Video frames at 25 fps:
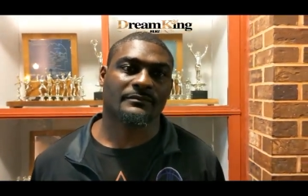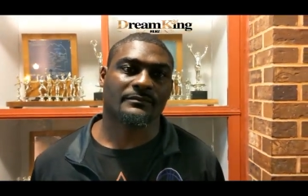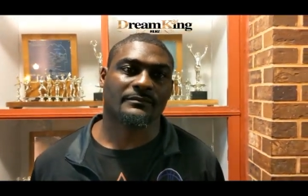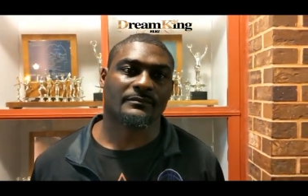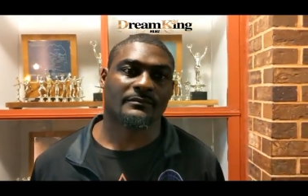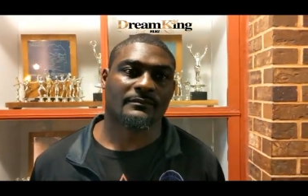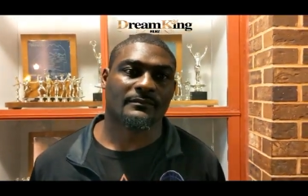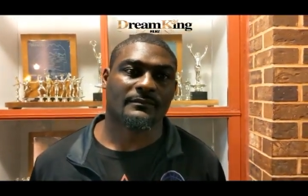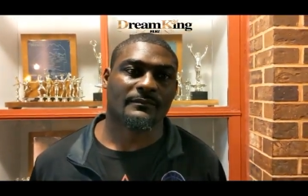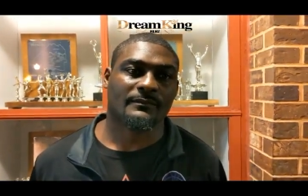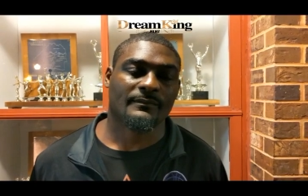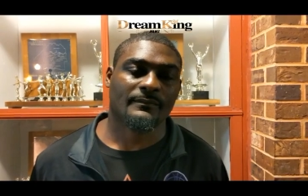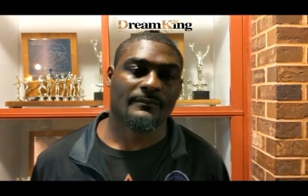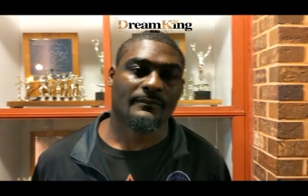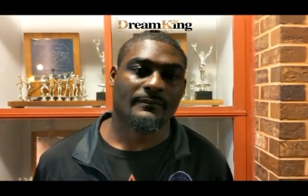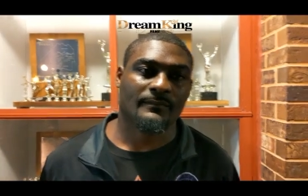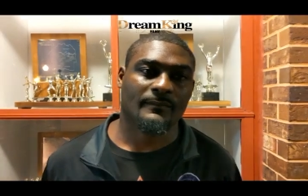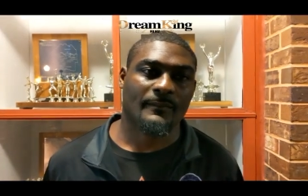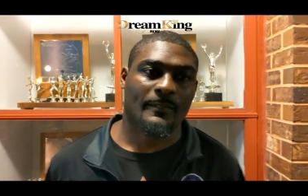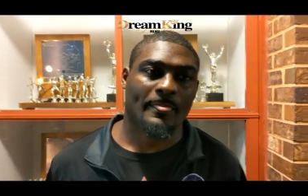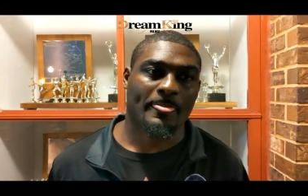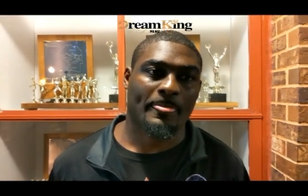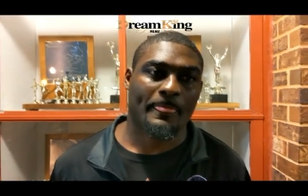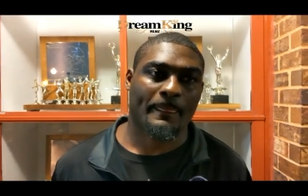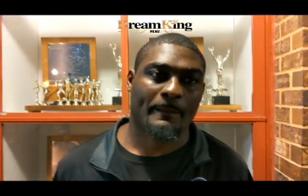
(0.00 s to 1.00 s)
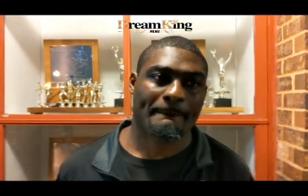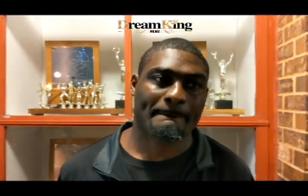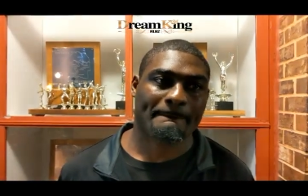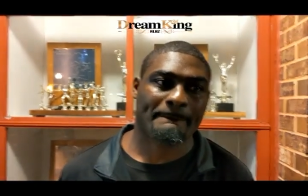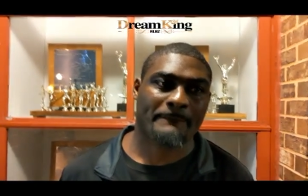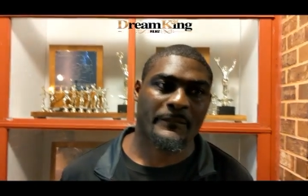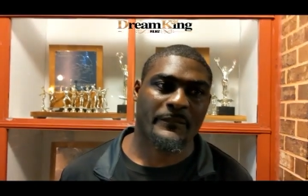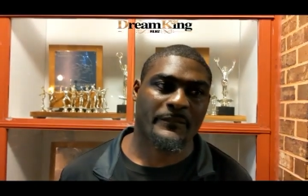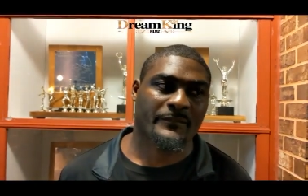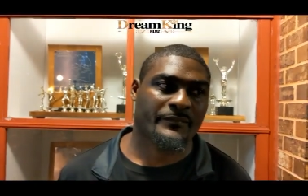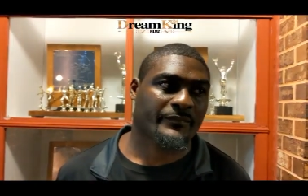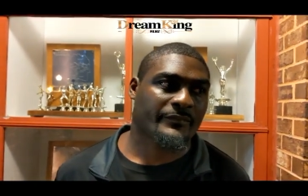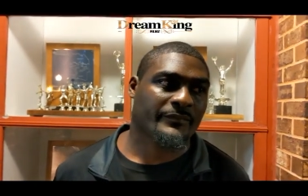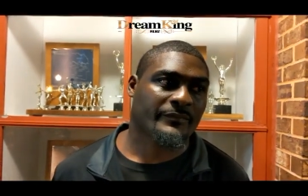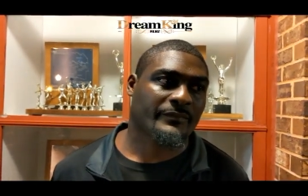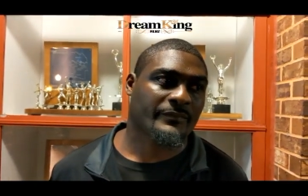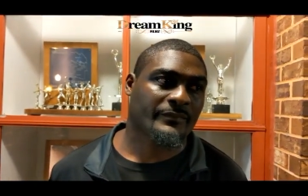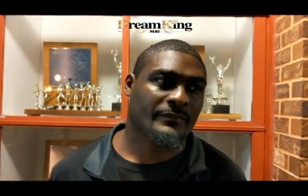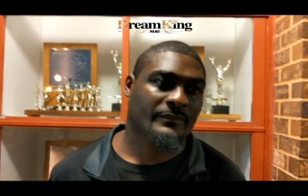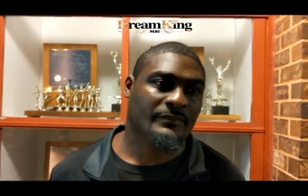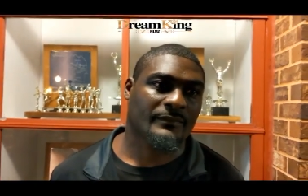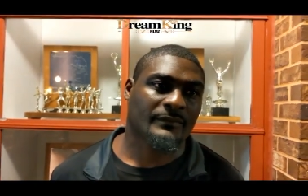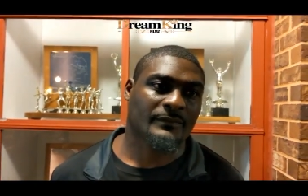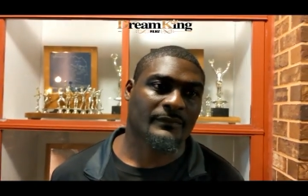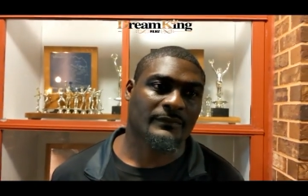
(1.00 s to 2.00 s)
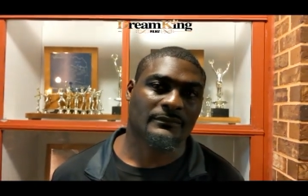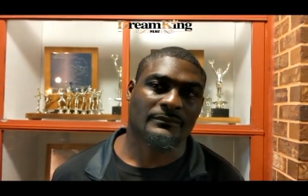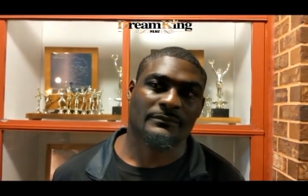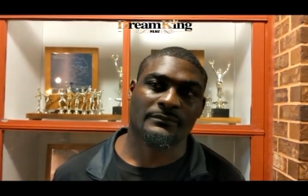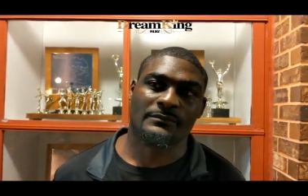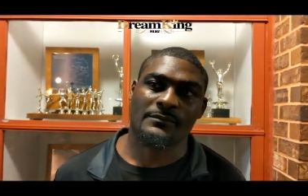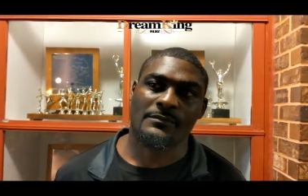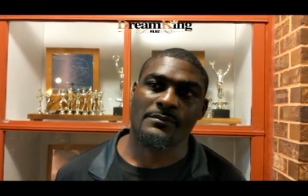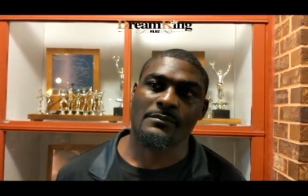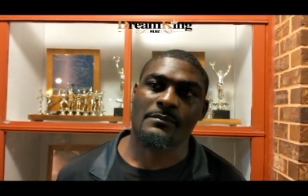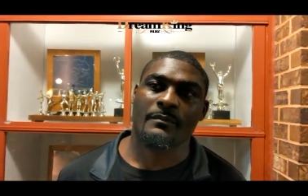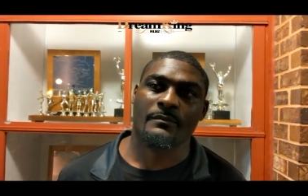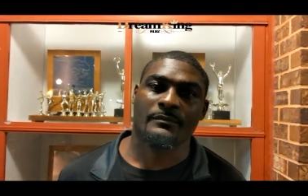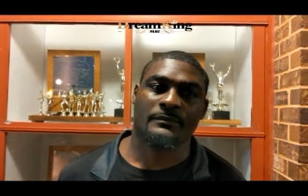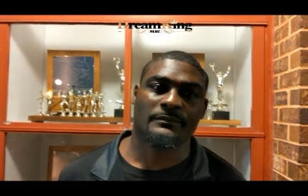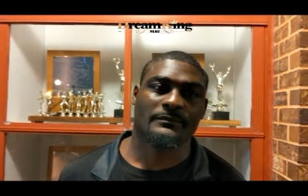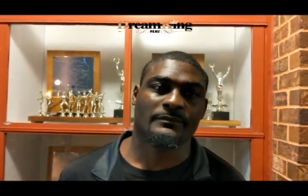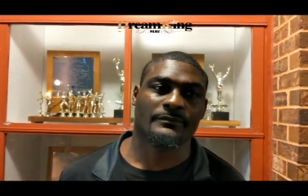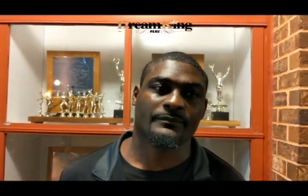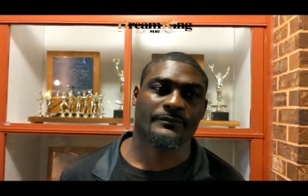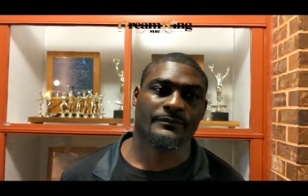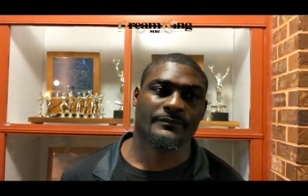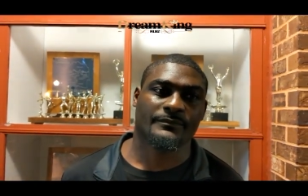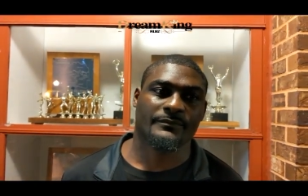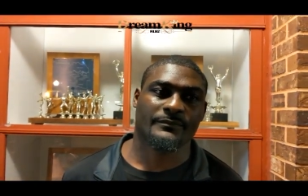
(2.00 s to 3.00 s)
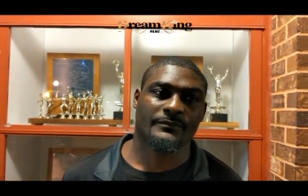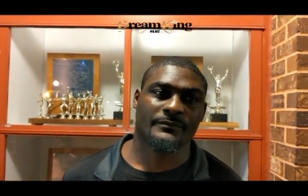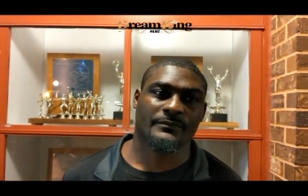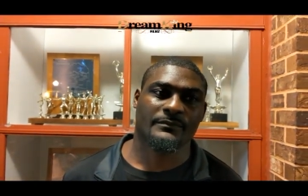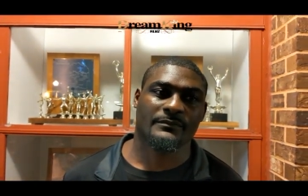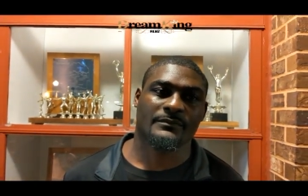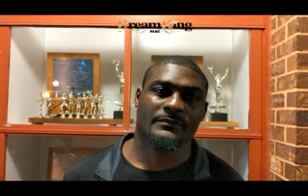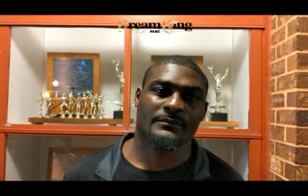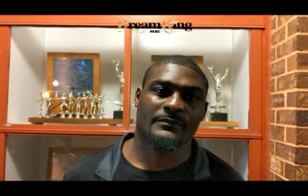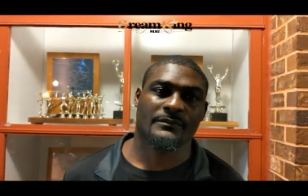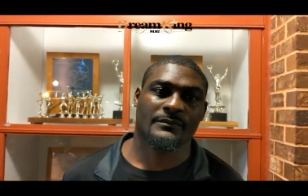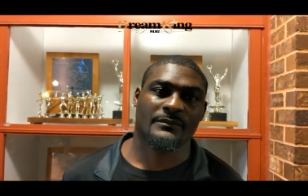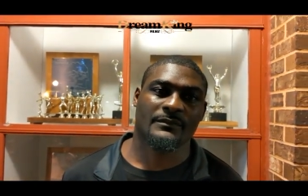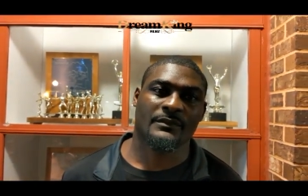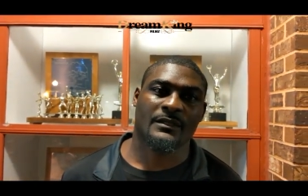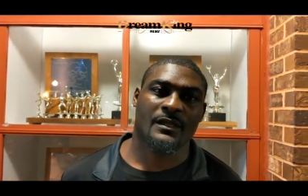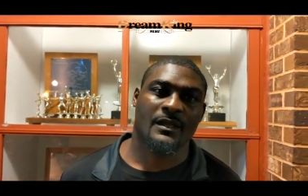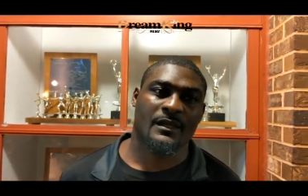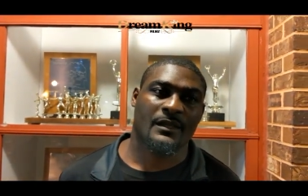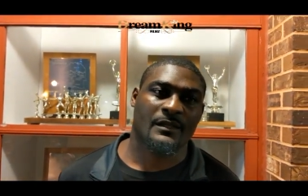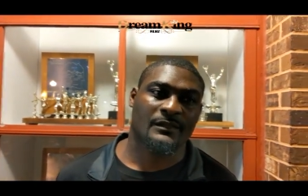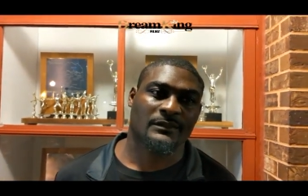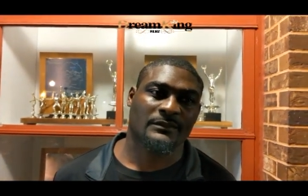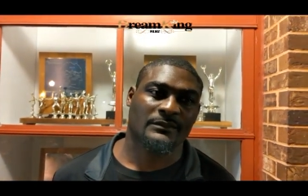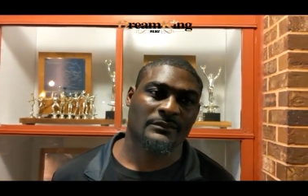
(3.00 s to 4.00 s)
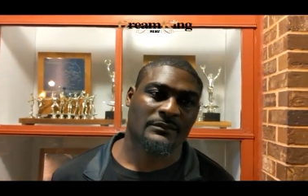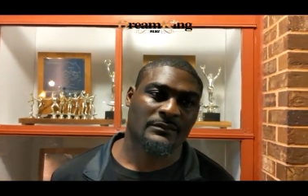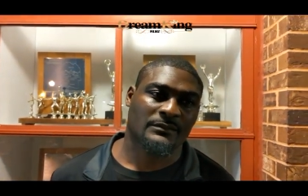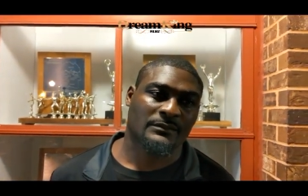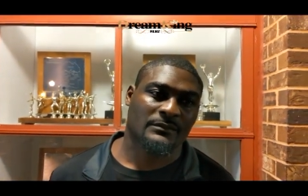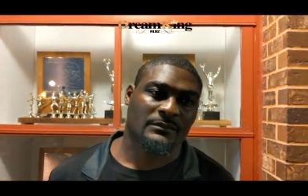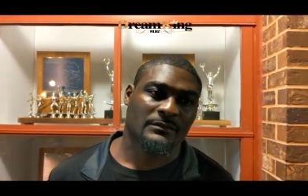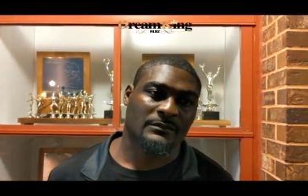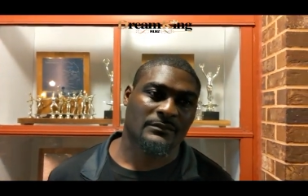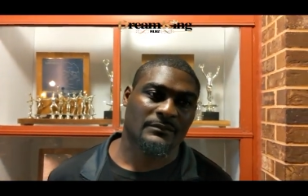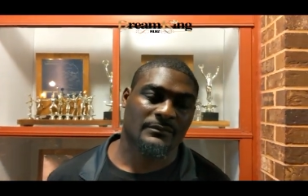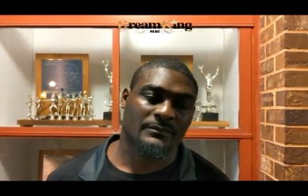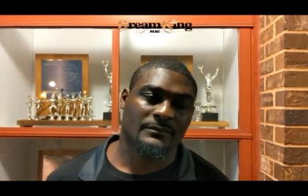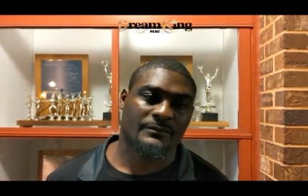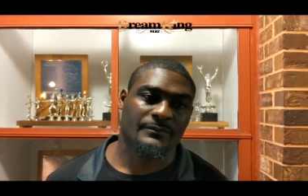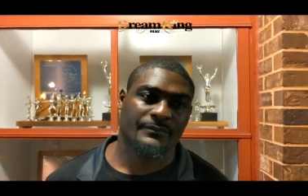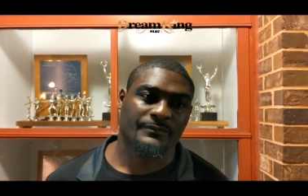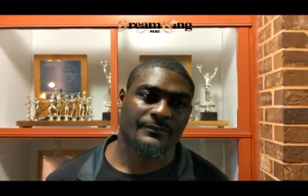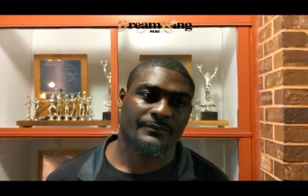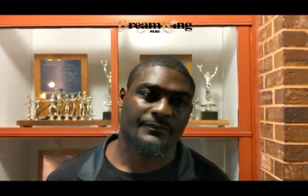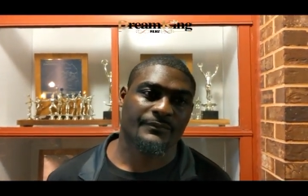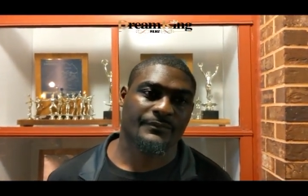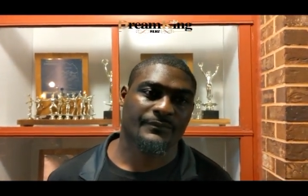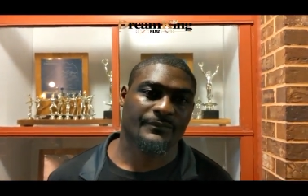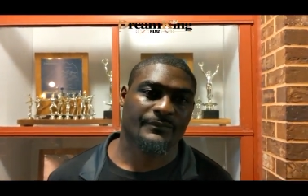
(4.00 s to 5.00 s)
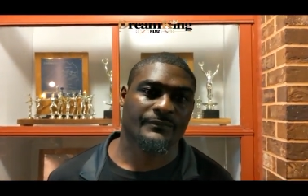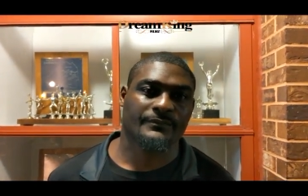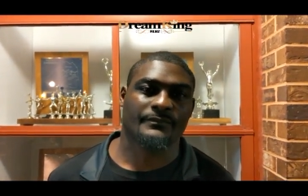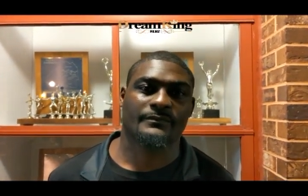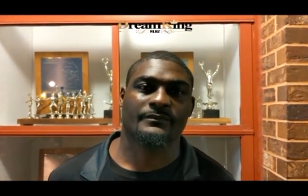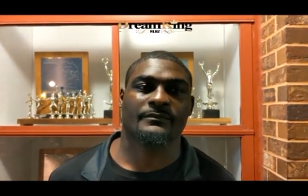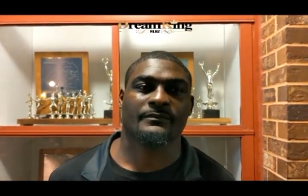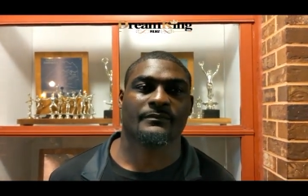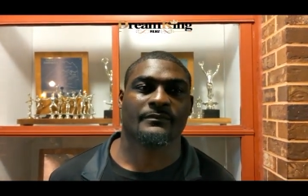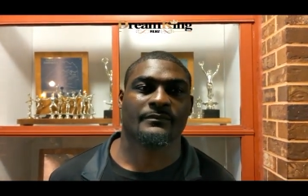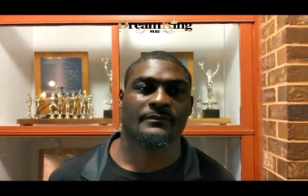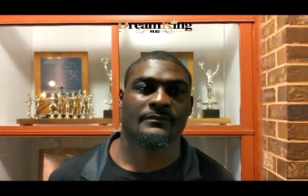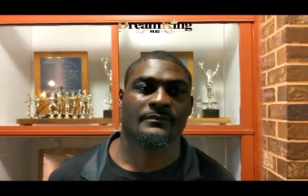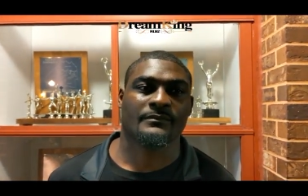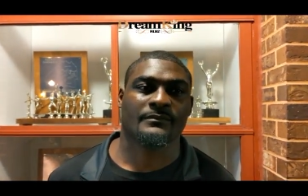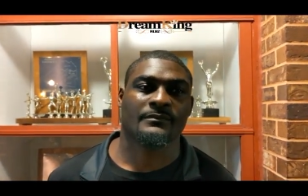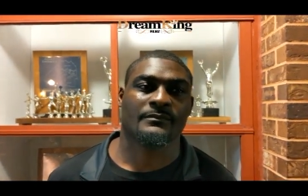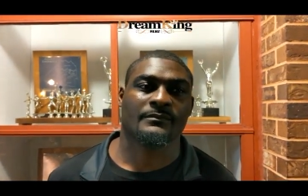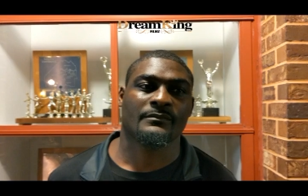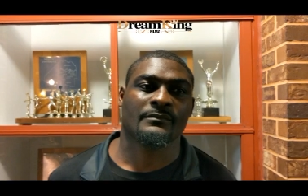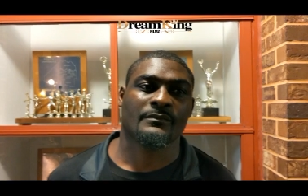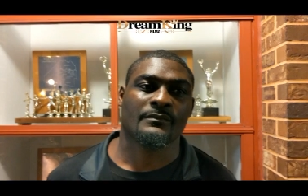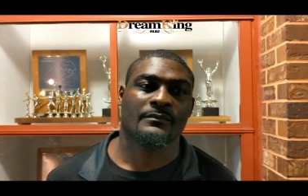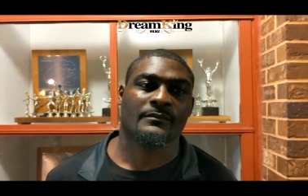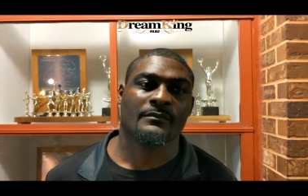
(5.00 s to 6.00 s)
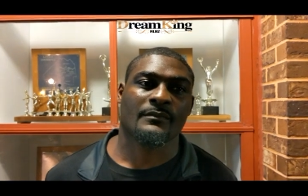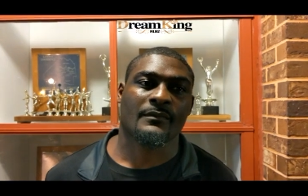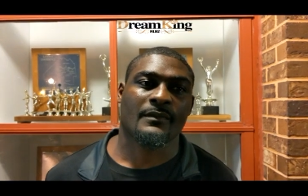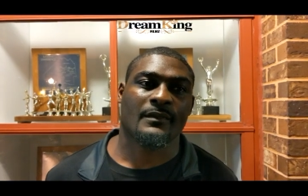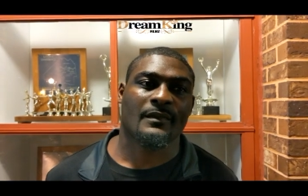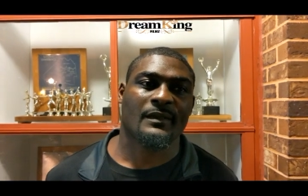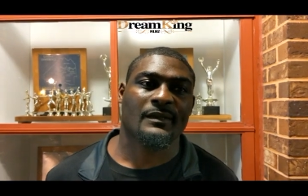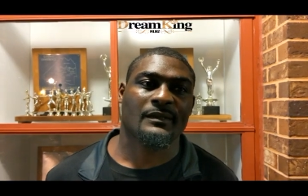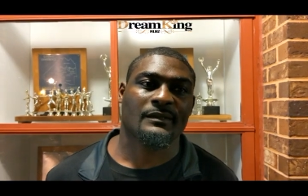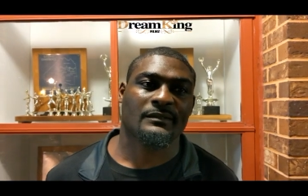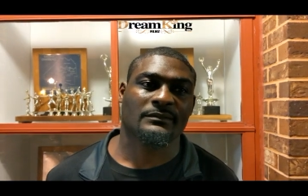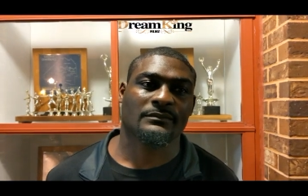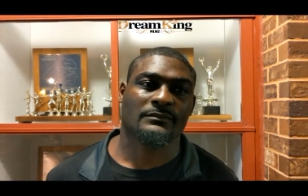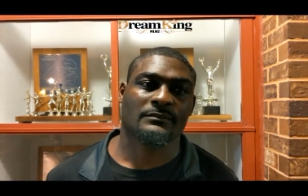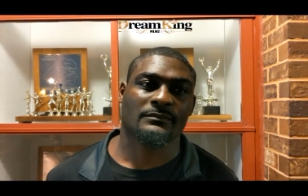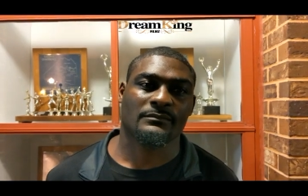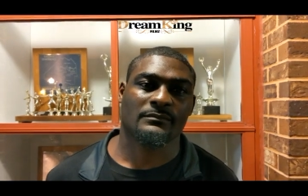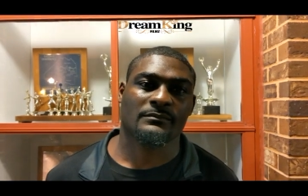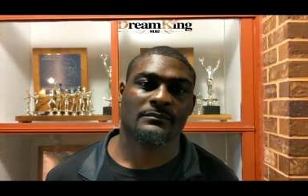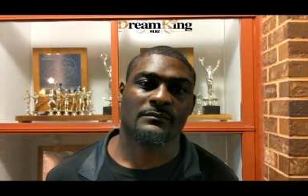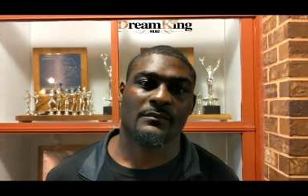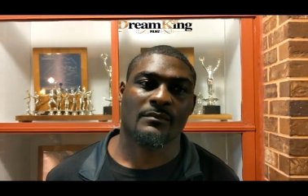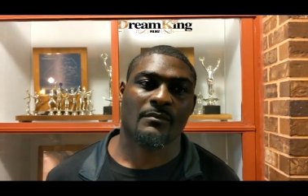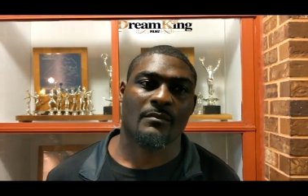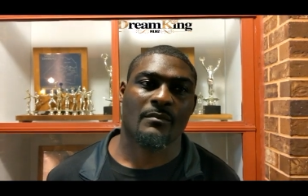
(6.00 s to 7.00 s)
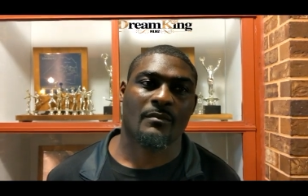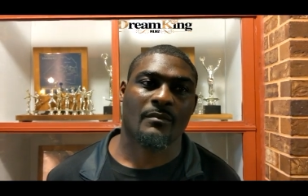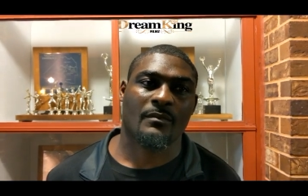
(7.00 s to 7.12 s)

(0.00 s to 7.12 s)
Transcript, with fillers: Hey, Coach Zyhir. Big night out of him tonight. Zyhir Sims, uh, 26 point um, contest out of him tonight.